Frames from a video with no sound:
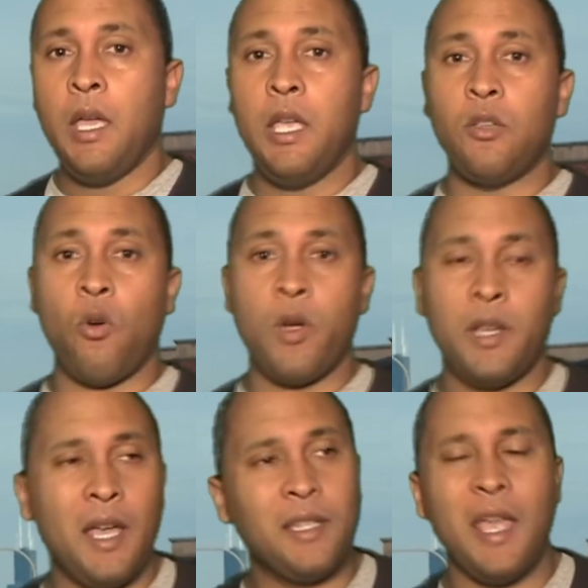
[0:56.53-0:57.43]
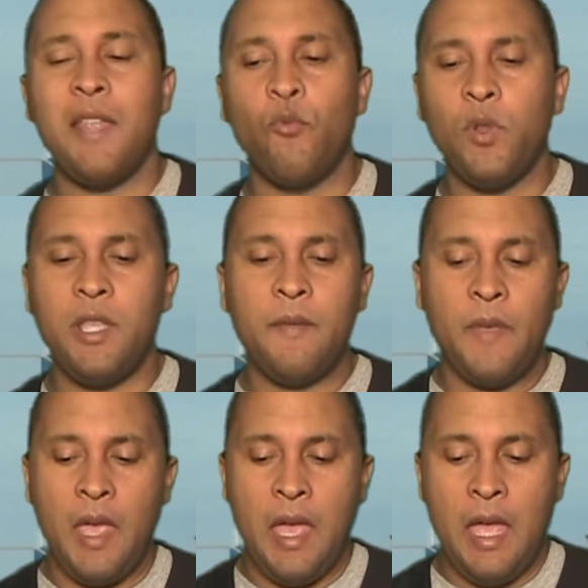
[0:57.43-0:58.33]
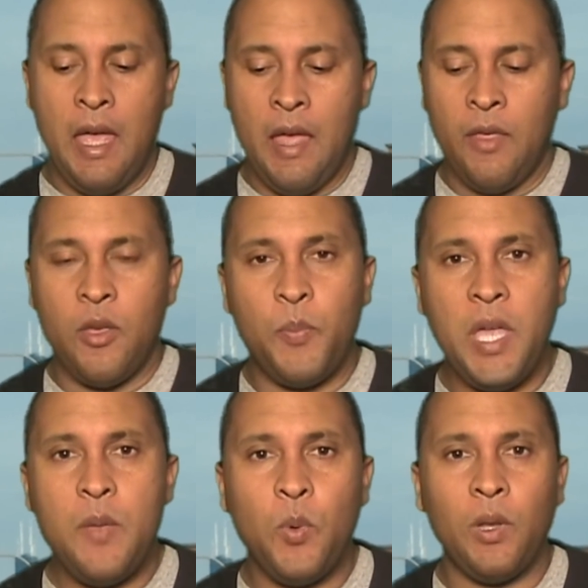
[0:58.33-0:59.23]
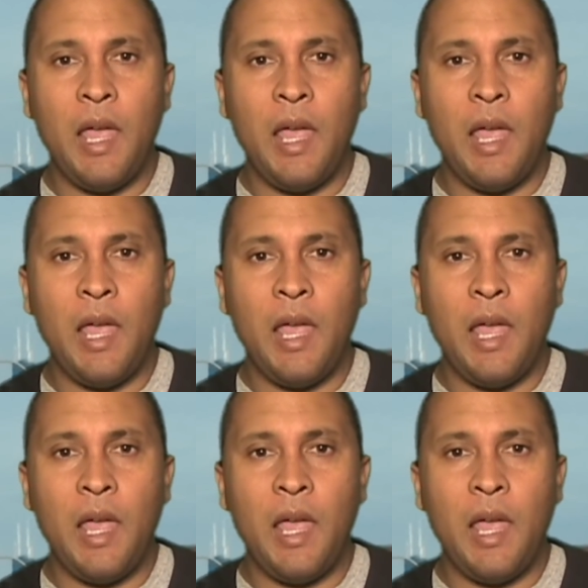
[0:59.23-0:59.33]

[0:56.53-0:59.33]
He's organizing. And really, the people